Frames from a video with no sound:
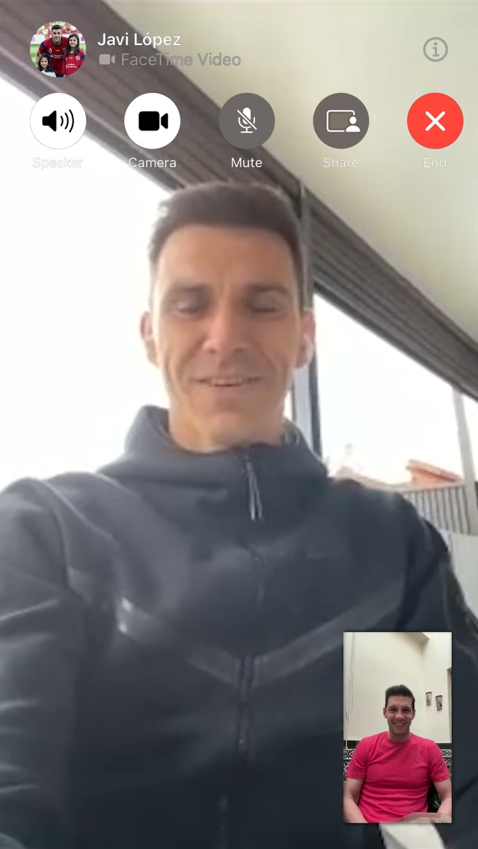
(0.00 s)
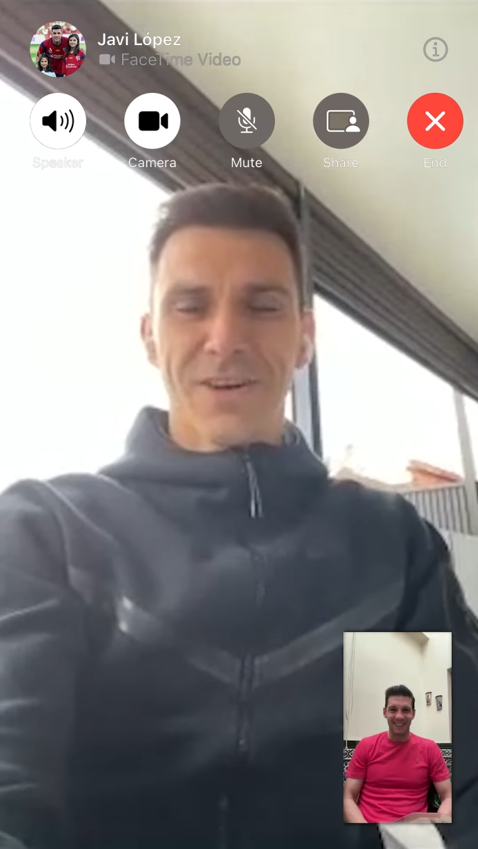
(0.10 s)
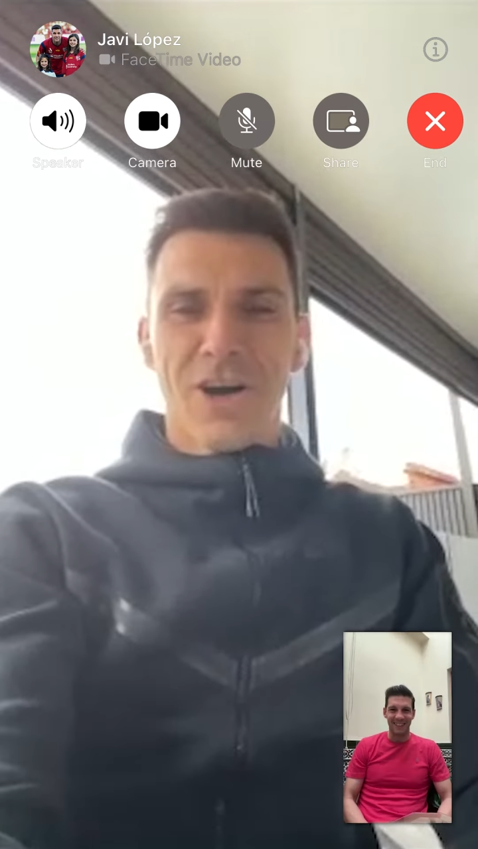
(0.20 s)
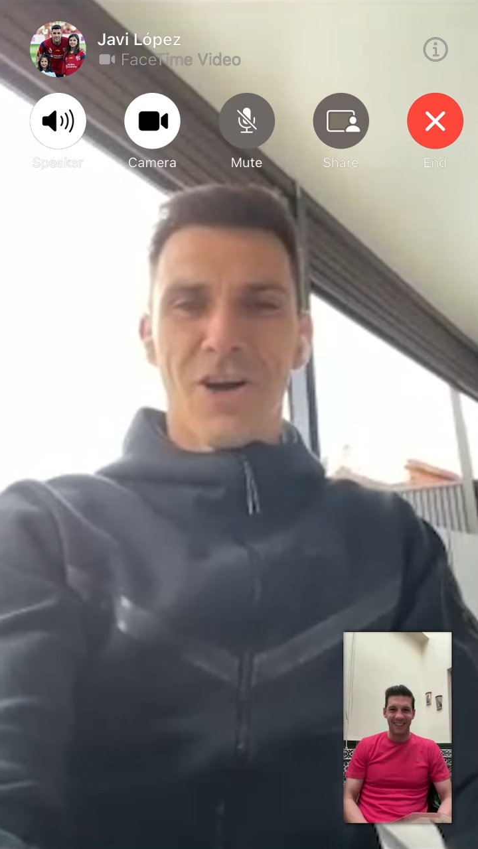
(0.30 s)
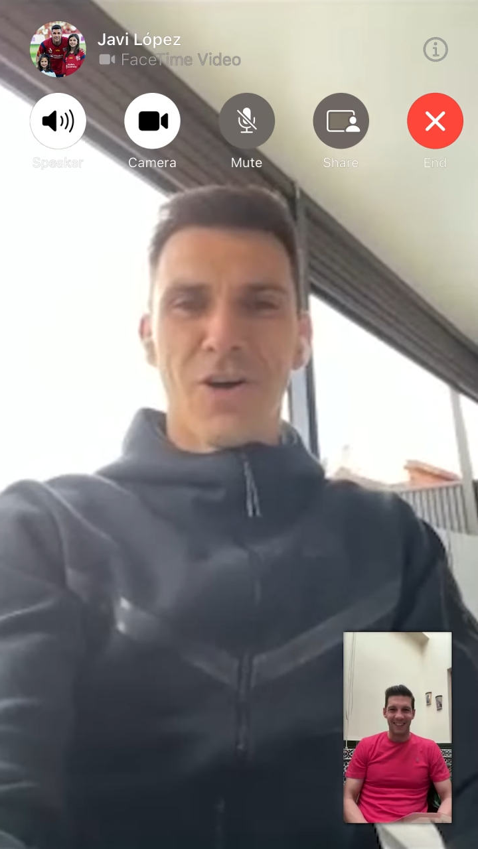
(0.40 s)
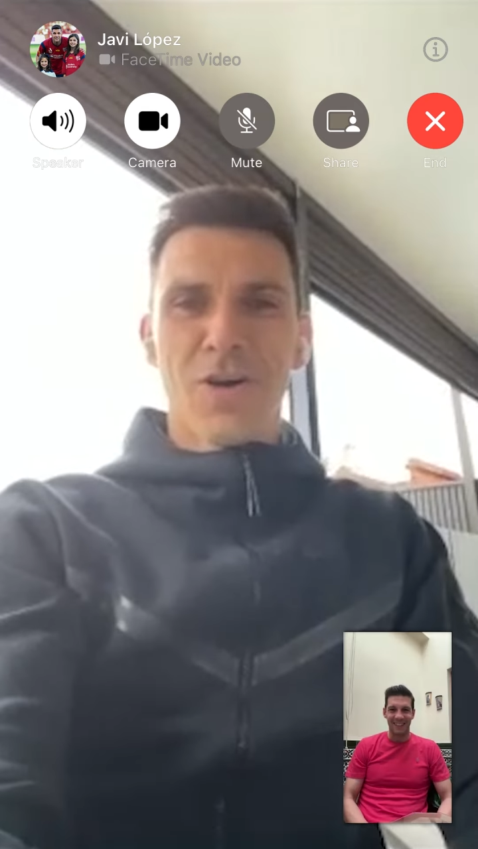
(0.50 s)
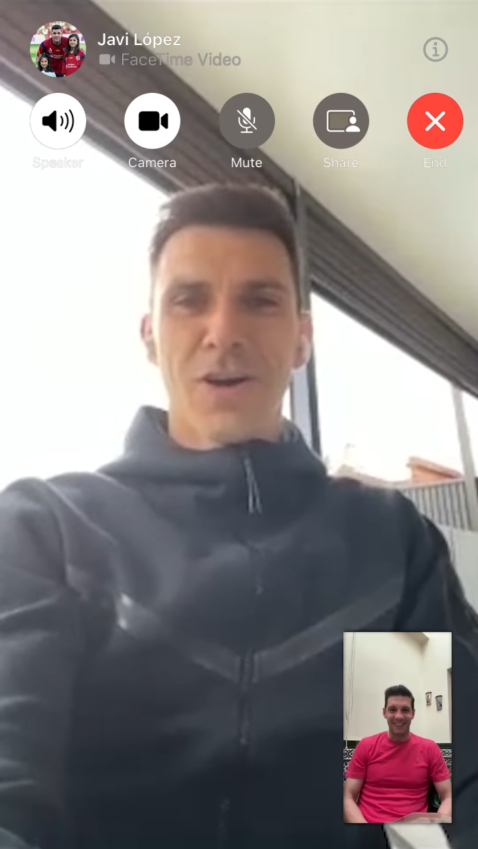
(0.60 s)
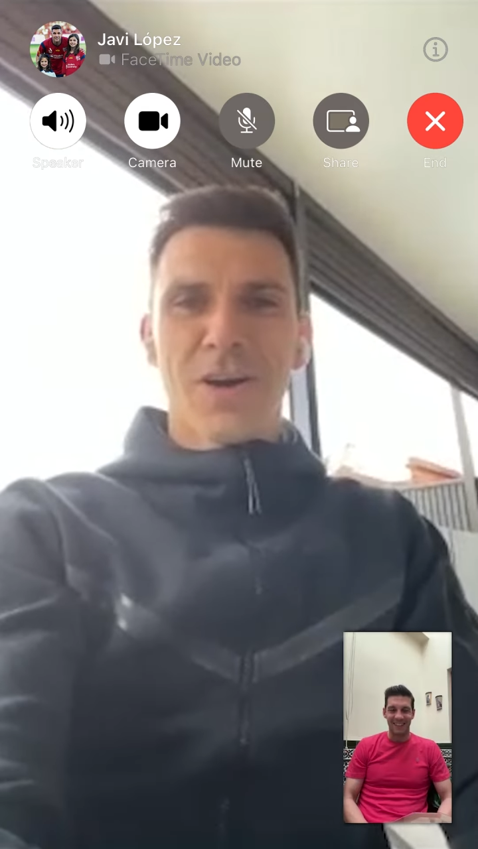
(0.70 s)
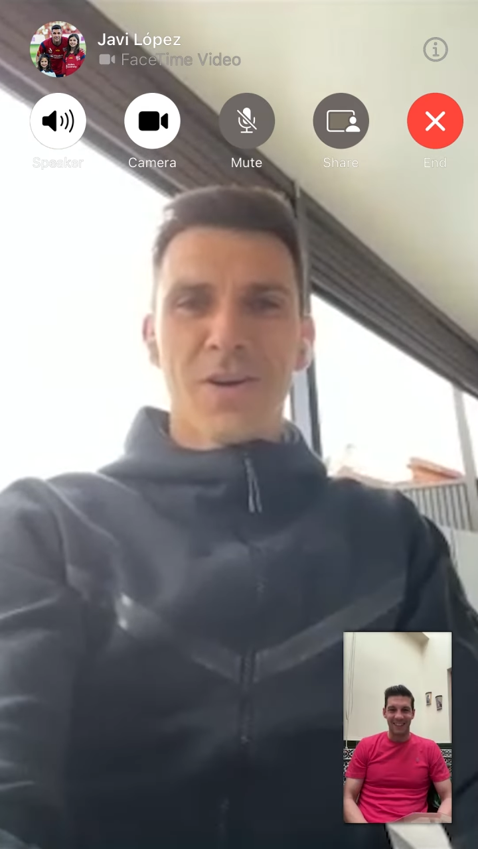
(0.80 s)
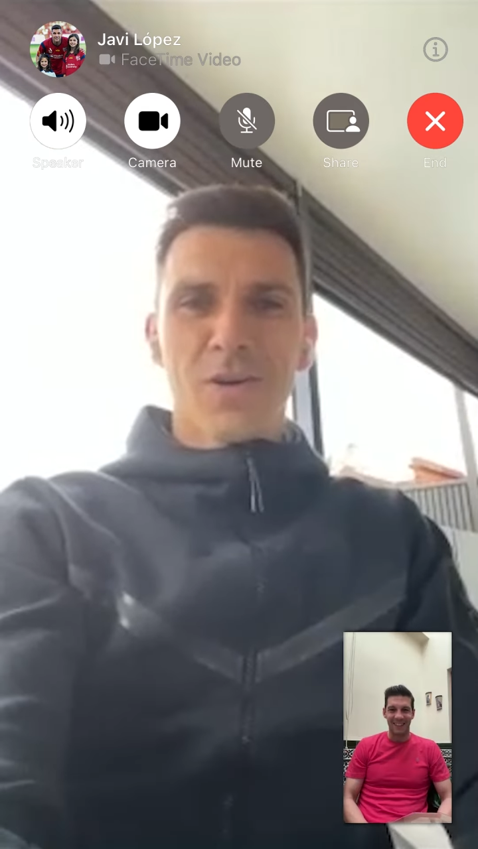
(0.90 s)
Oh,
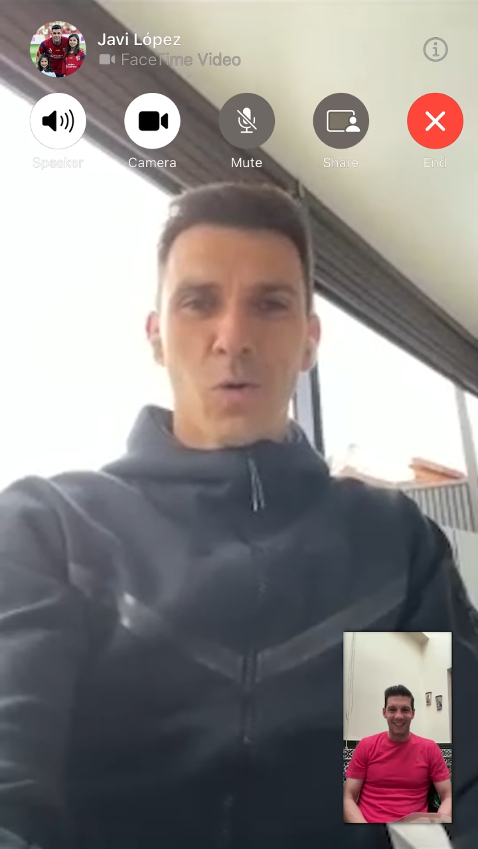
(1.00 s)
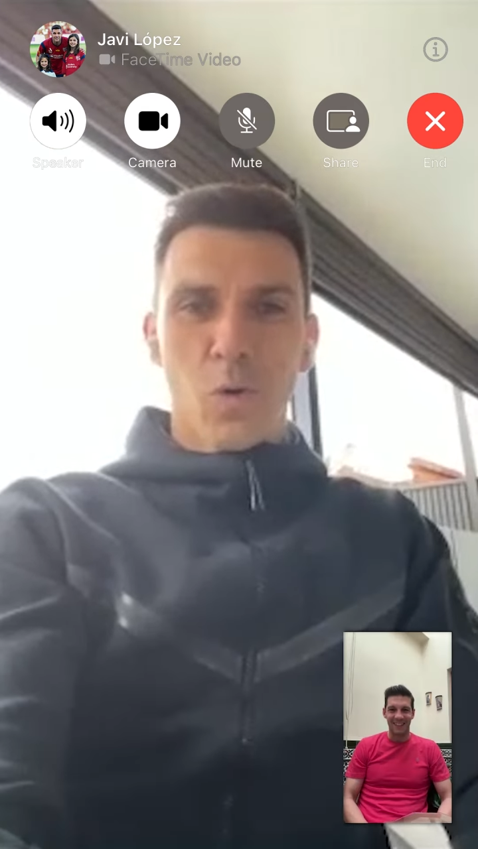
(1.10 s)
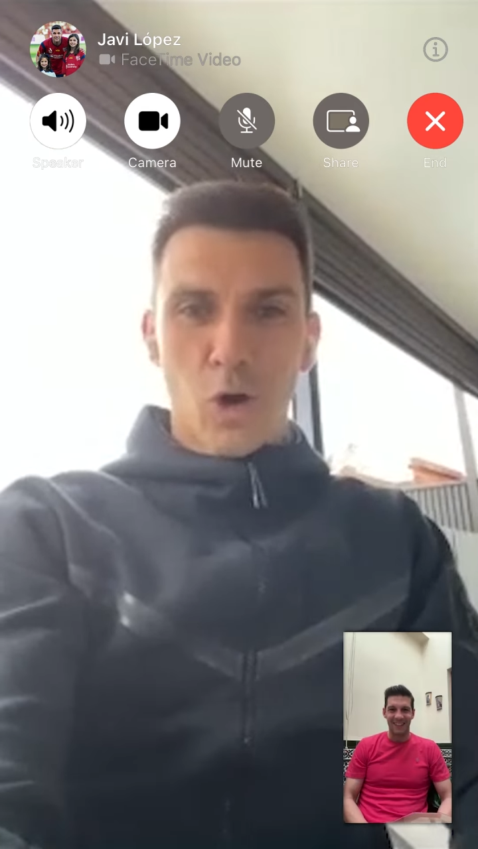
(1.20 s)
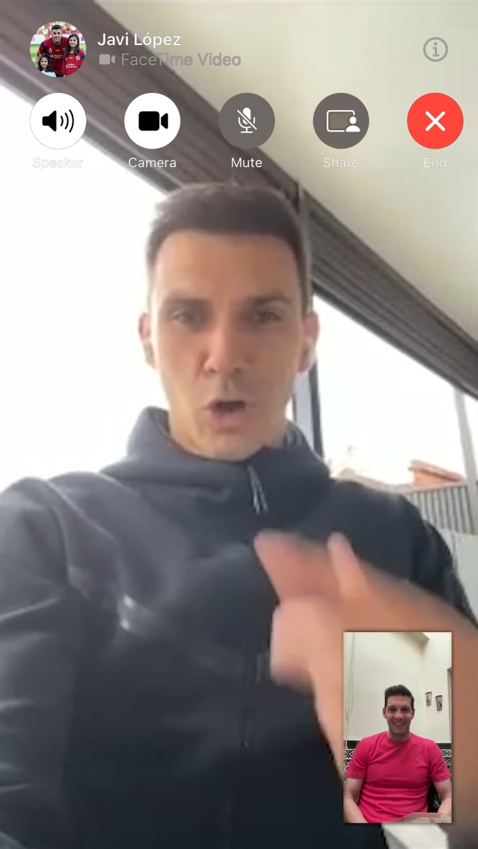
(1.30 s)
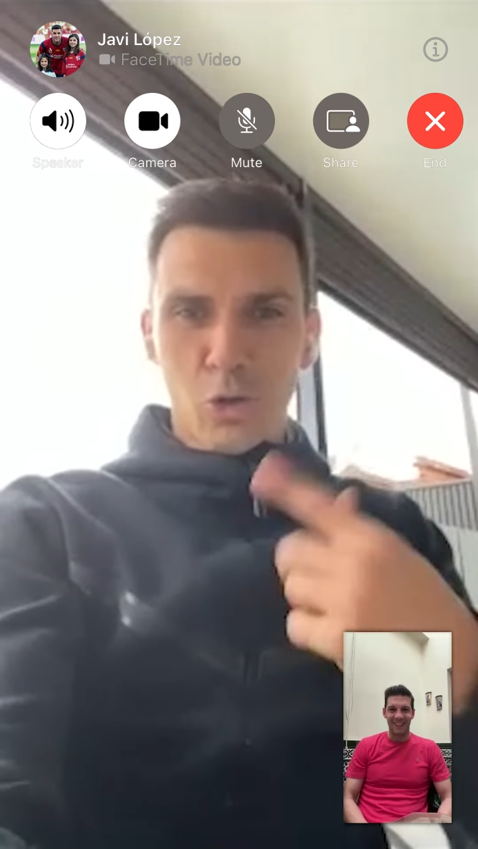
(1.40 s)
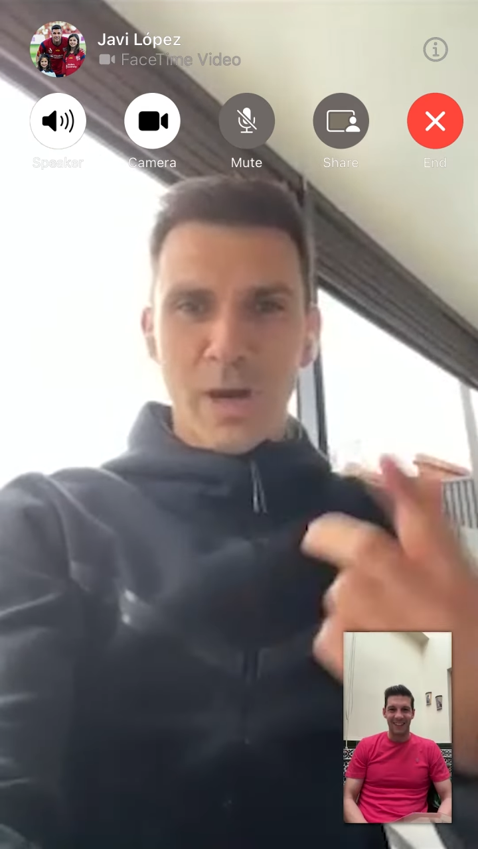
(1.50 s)
all